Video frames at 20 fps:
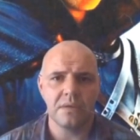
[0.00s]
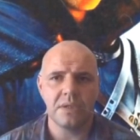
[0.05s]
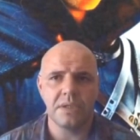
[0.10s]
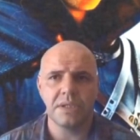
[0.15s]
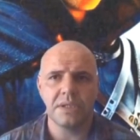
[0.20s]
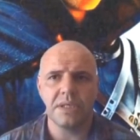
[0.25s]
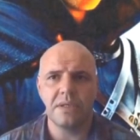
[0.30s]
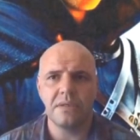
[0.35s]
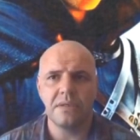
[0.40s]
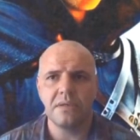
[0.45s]

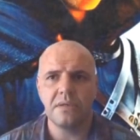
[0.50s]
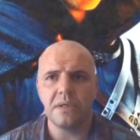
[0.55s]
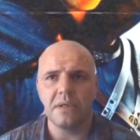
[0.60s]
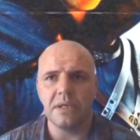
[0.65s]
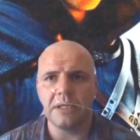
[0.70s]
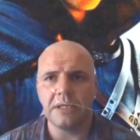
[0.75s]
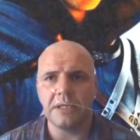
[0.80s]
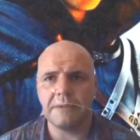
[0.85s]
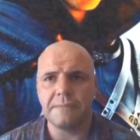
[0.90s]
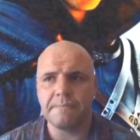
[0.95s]

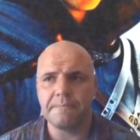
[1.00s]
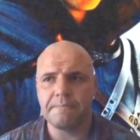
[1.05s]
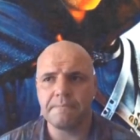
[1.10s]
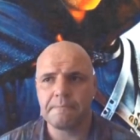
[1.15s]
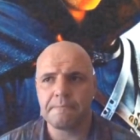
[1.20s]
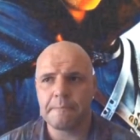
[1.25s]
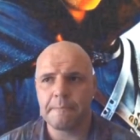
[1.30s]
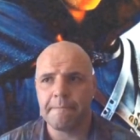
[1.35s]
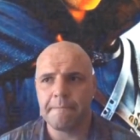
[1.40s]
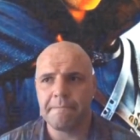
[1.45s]
Sin, um,
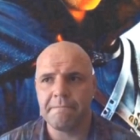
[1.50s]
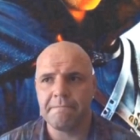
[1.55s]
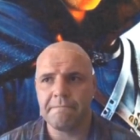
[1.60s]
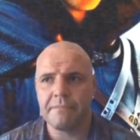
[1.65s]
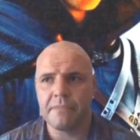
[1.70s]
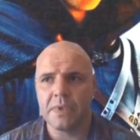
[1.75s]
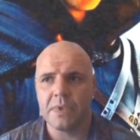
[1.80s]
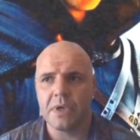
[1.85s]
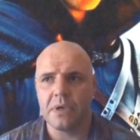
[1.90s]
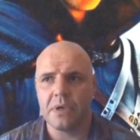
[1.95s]

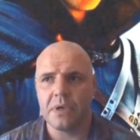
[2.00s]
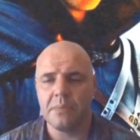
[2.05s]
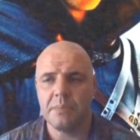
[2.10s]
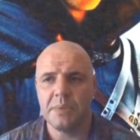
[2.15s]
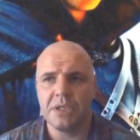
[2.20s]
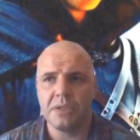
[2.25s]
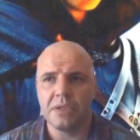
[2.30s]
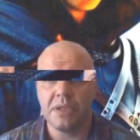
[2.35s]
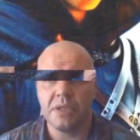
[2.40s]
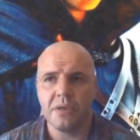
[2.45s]
I
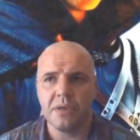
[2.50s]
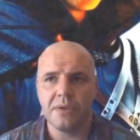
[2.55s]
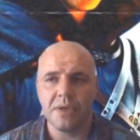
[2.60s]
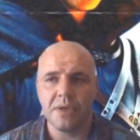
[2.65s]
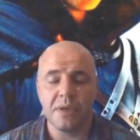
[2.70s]
mean, the,